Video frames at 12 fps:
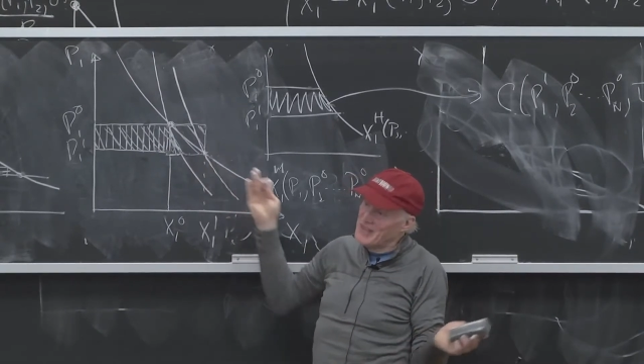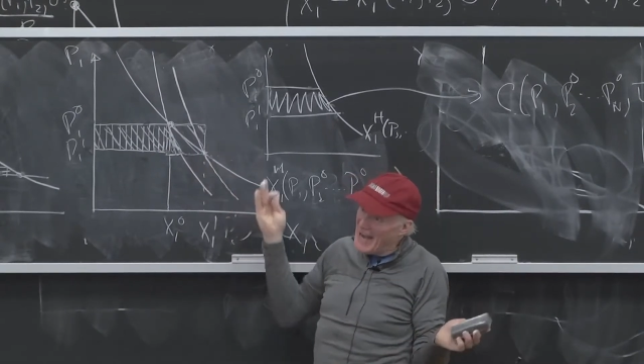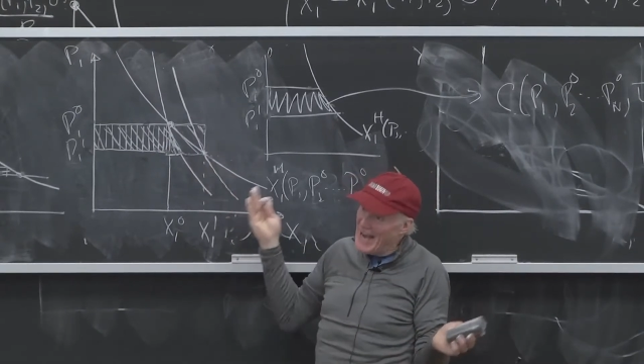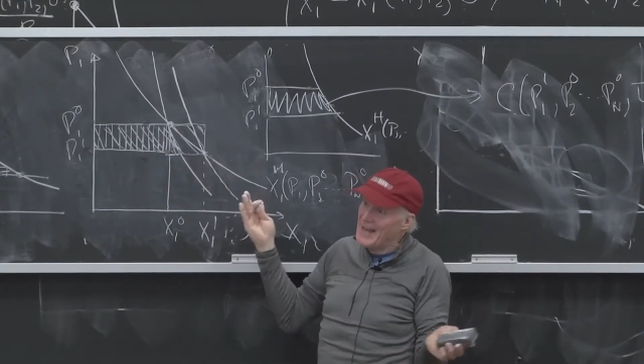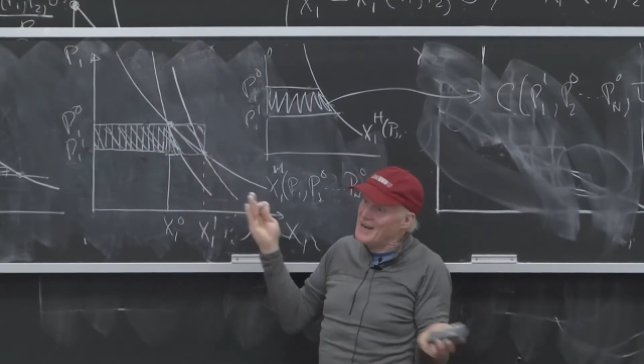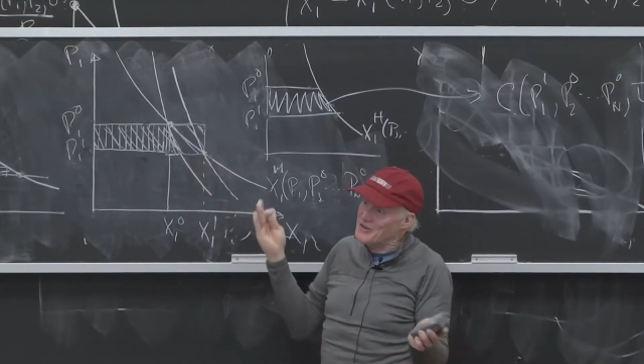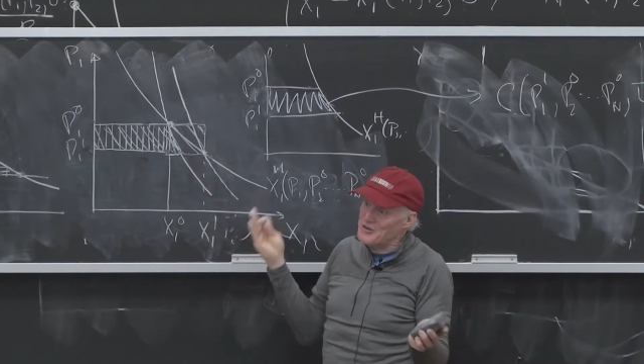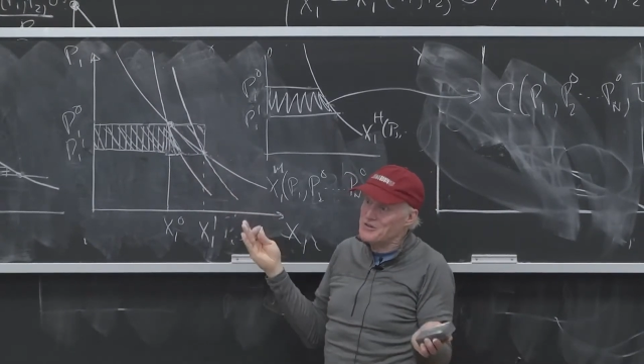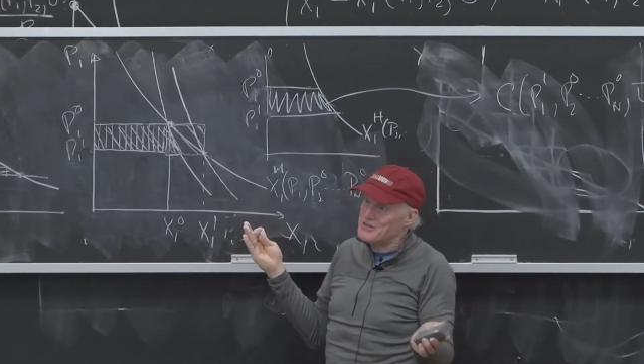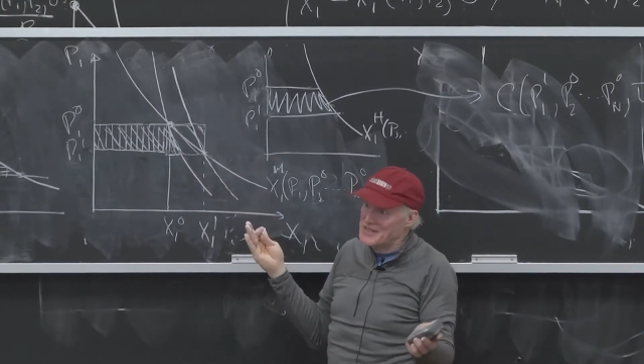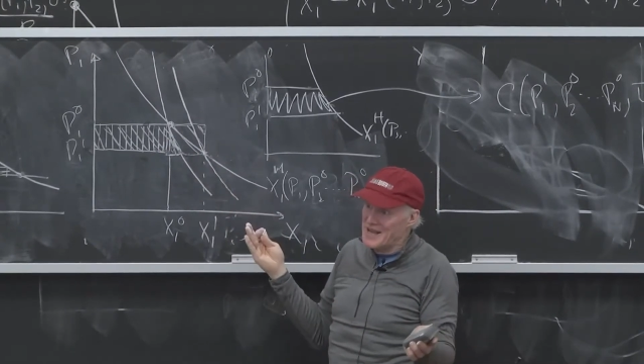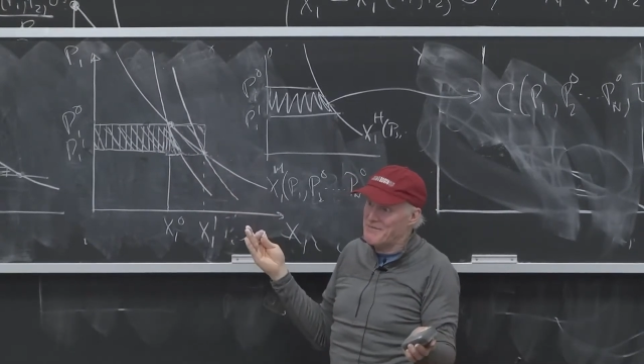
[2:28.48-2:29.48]
kind of do
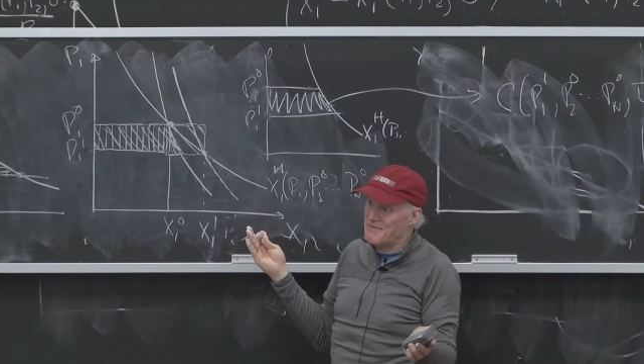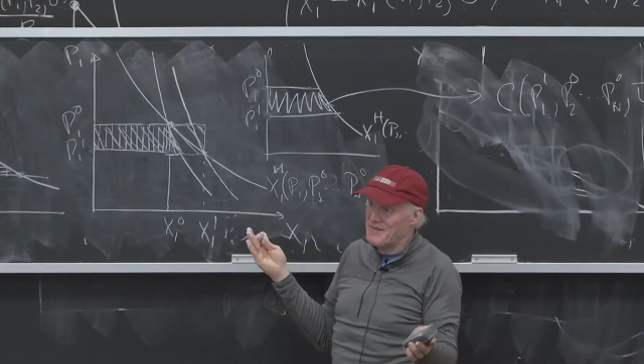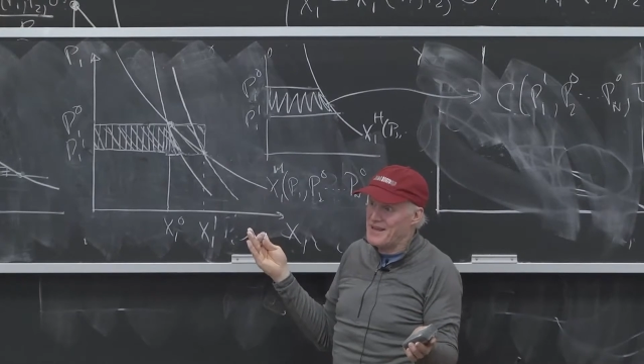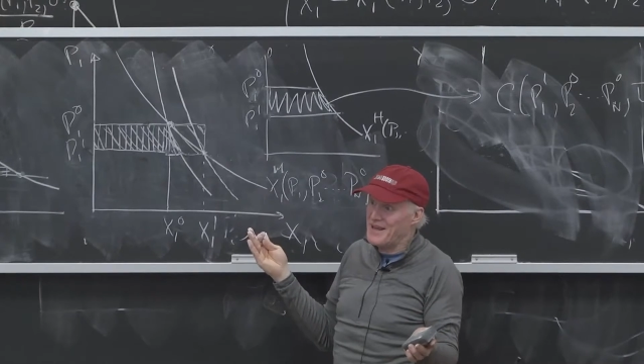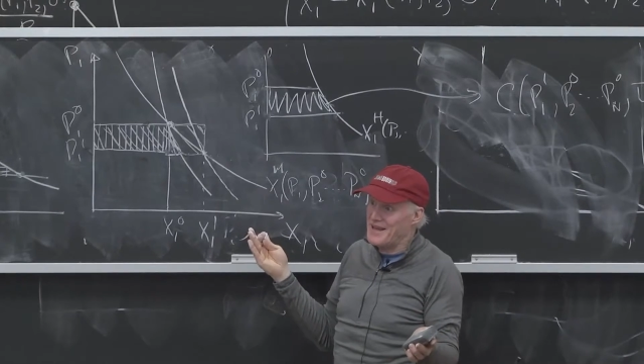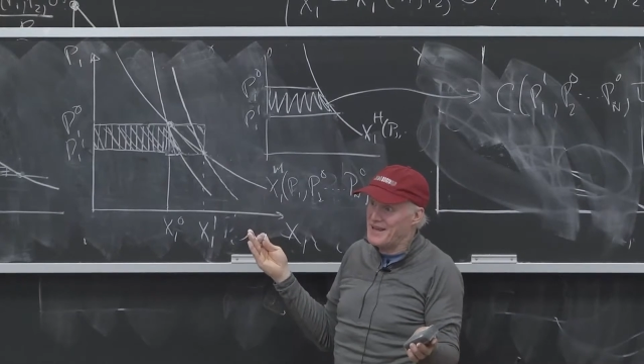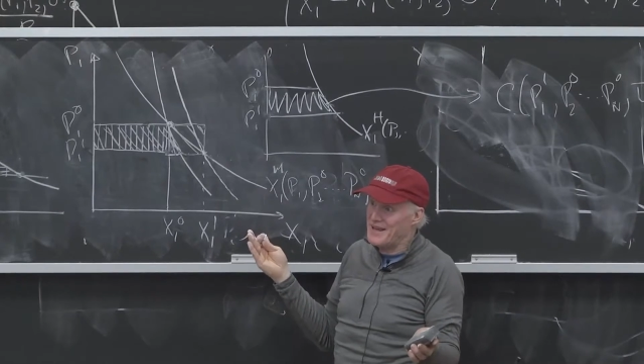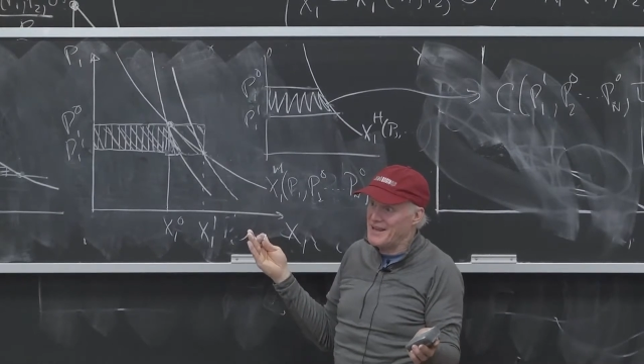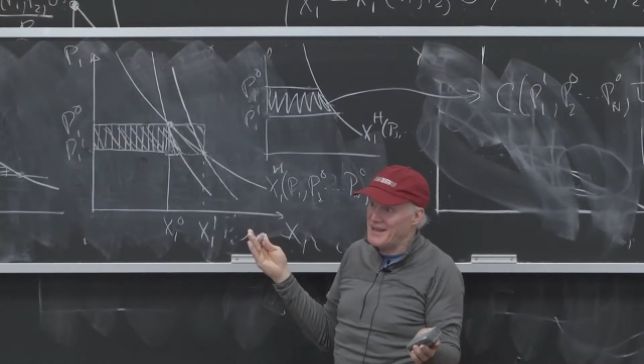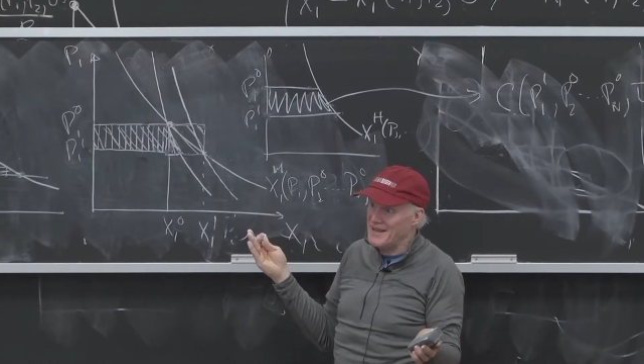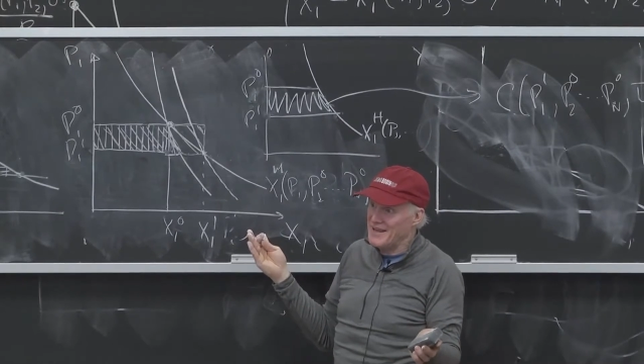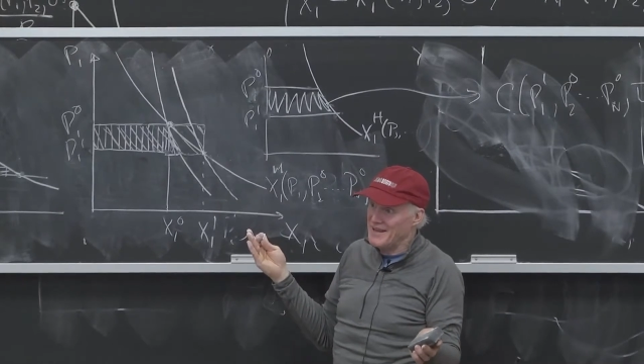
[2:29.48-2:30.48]
the same thing.